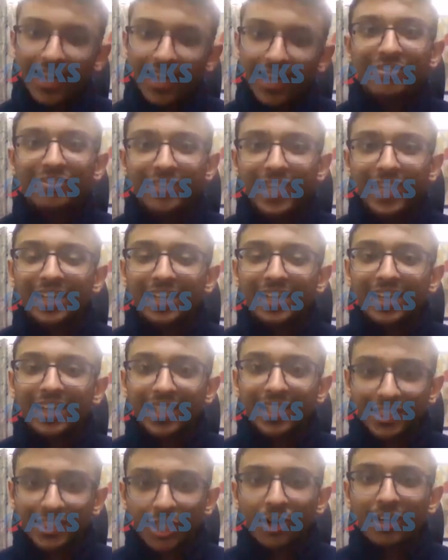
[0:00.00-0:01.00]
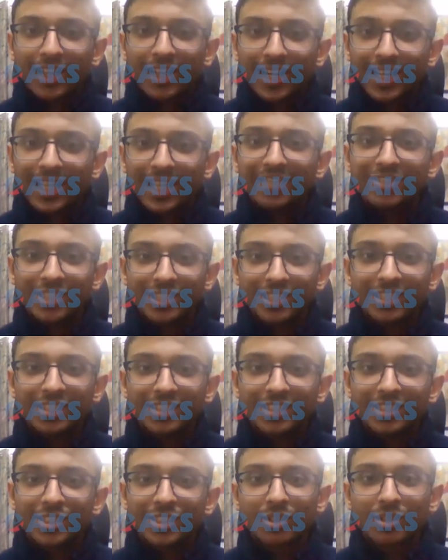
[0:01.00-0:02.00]
Sir, I have taken an extraordinary leave,
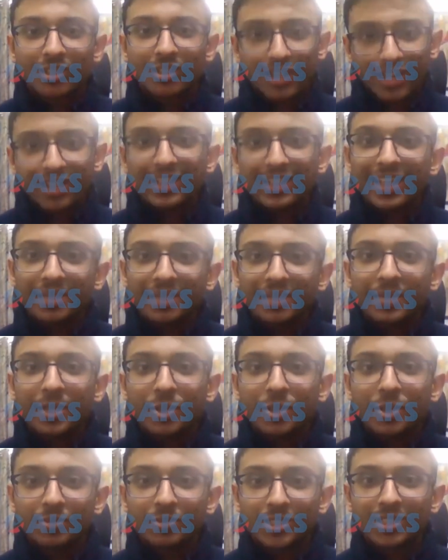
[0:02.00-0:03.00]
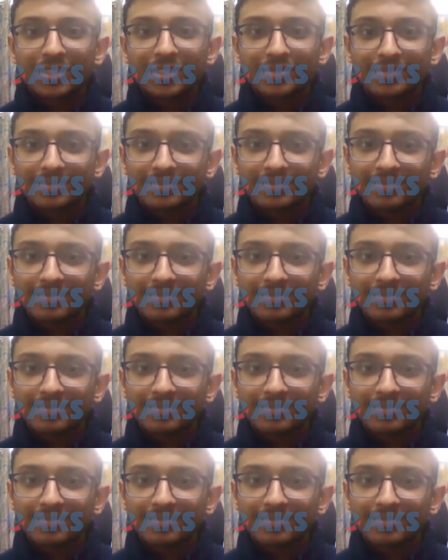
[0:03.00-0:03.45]
sir. So currently I'm at home.